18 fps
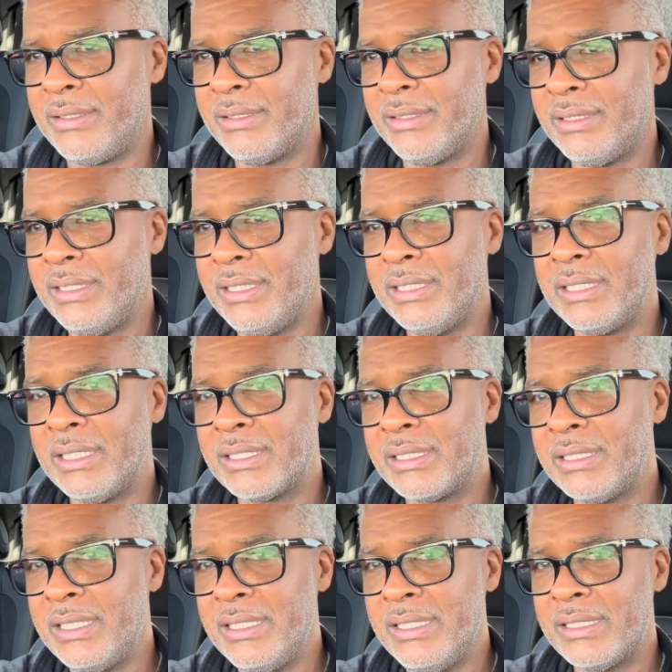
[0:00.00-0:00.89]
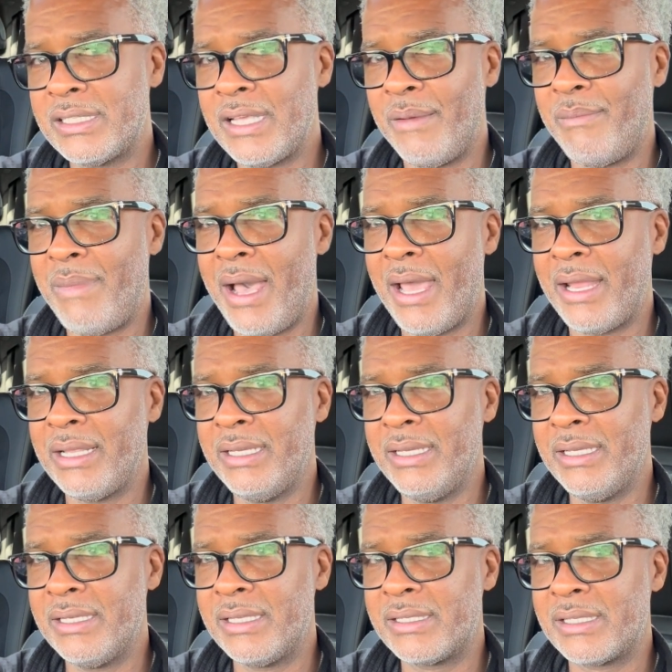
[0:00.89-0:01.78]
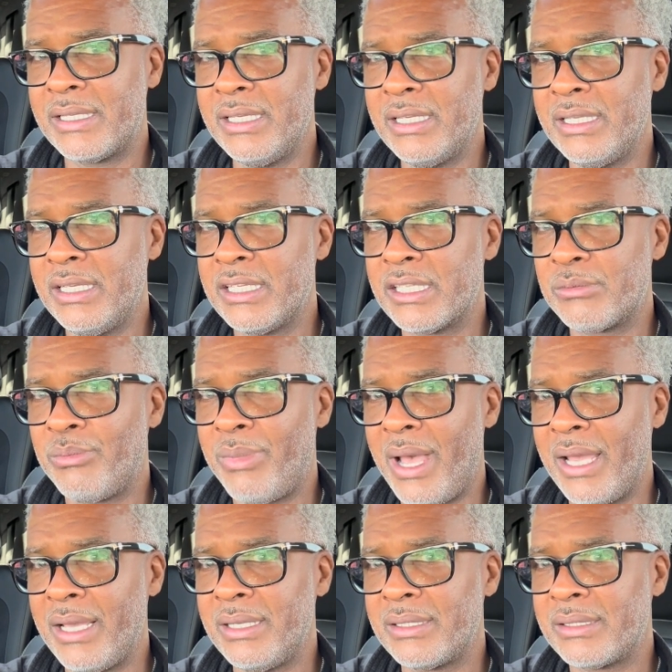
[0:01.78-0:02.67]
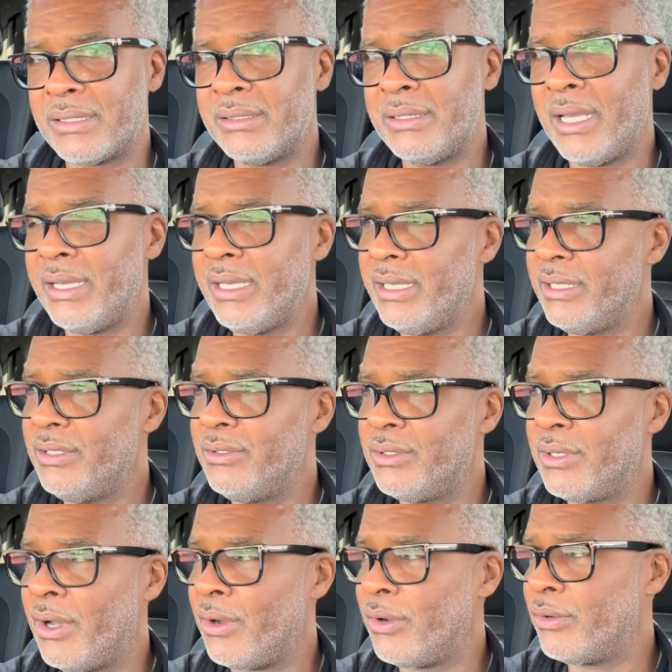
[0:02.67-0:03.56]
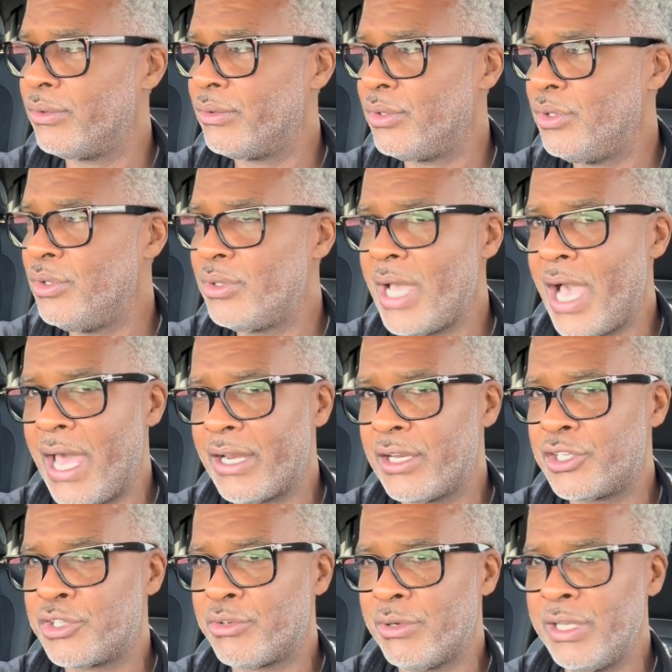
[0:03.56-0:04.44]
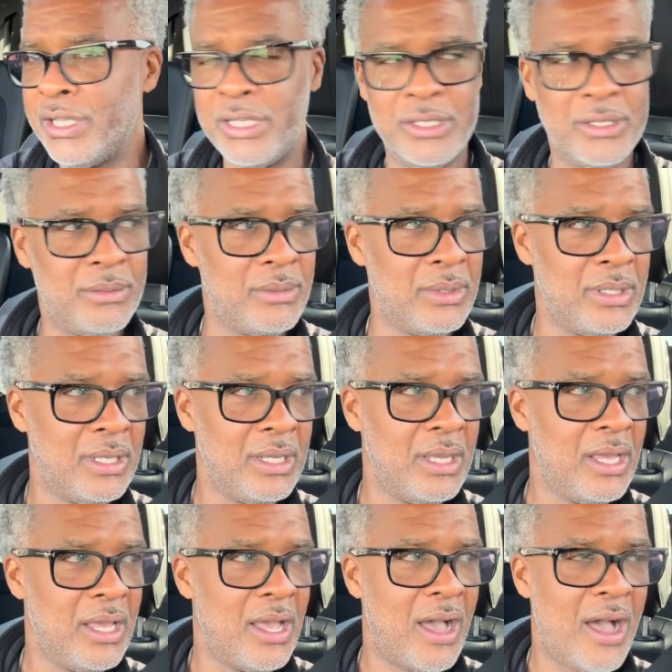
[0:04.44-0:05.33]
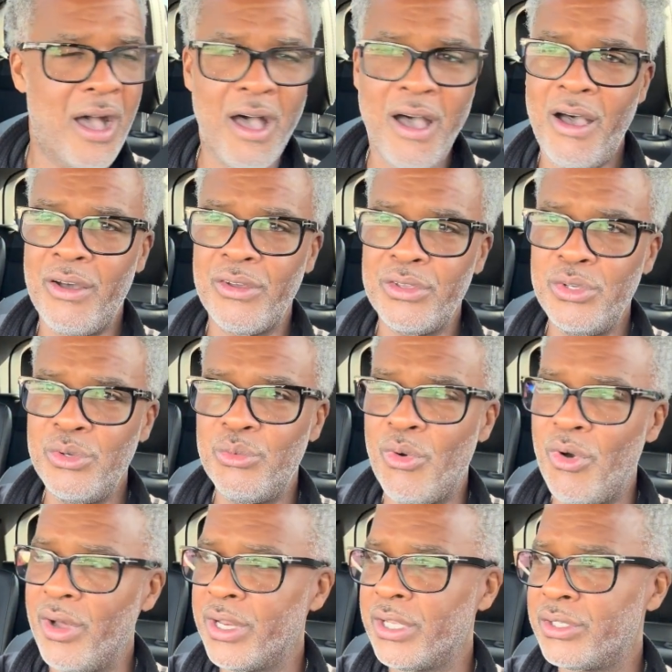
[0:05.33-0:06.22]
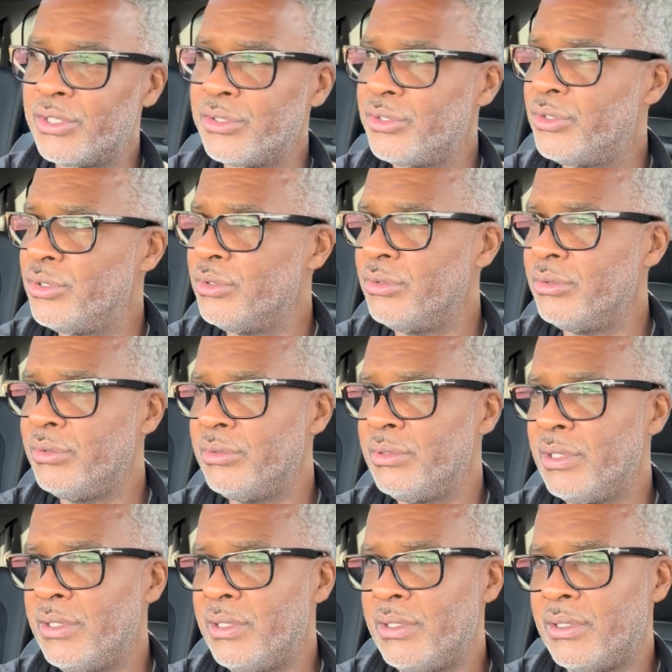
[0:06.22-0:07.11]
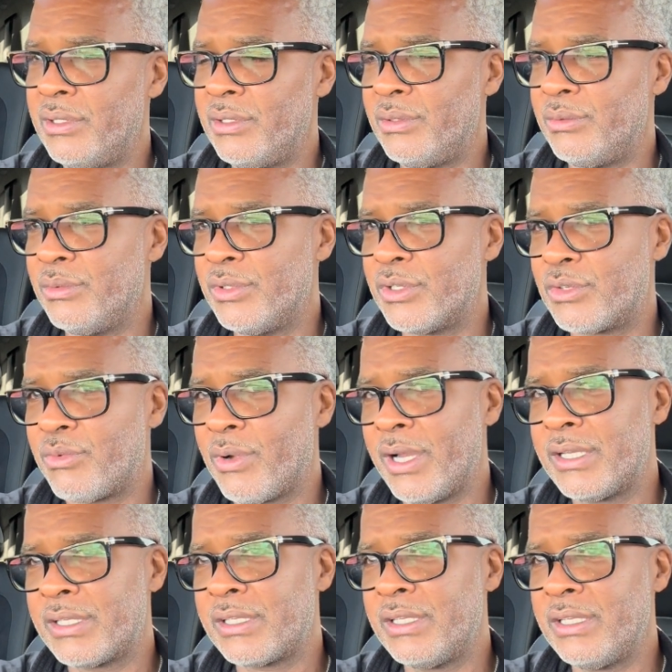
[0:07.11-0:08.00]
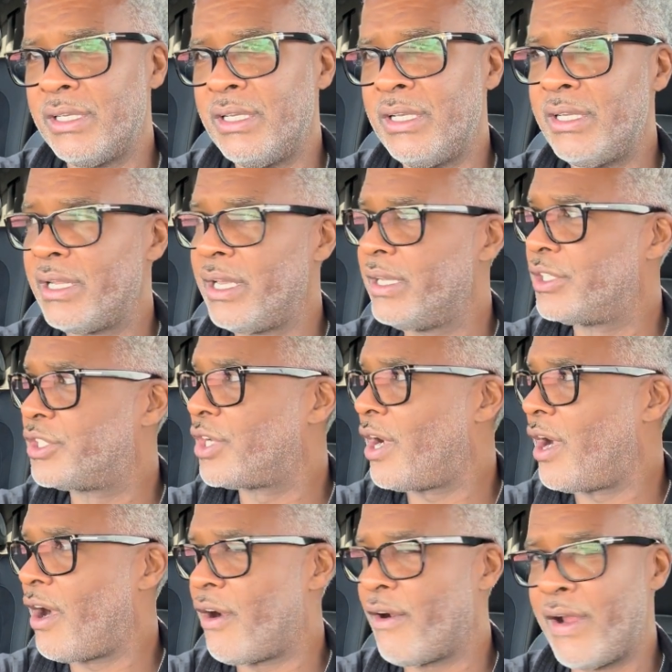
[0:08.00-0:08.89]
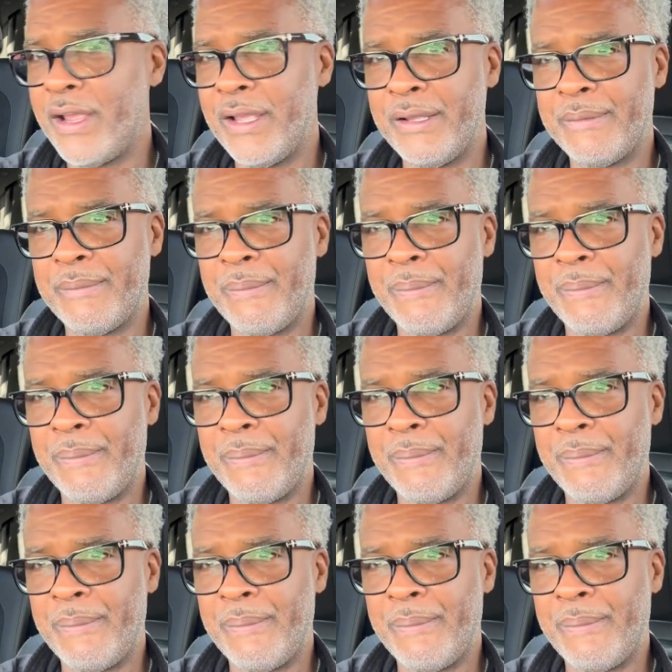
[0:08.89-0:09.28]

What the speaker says: He just needs somebody in the seat of his bikes. Now, here you go. You got a dream. All you wanted to do was race in the NHRA.